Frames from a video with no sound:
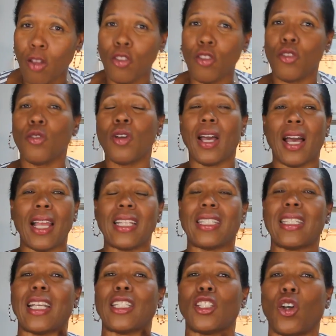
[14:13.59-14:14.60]
You
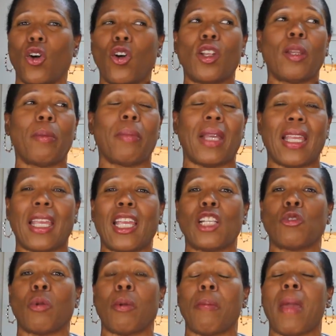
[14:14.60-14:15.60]
guys that's old in my
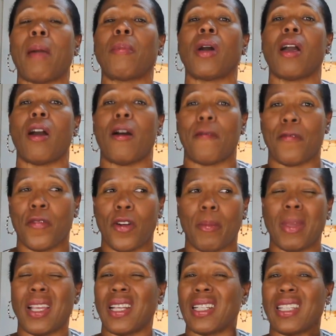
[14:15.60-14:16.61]
age remember
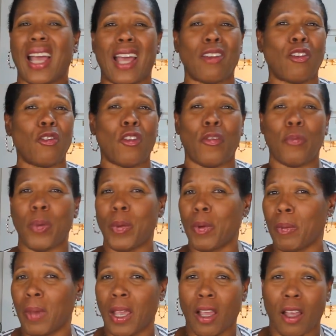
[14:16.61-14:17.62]
comfort, because I don't know if
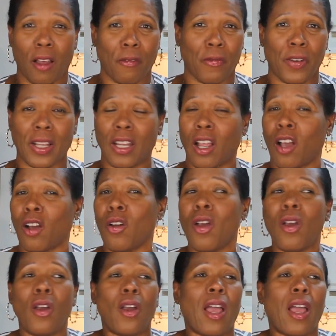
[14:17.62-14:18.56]
people make comfort now.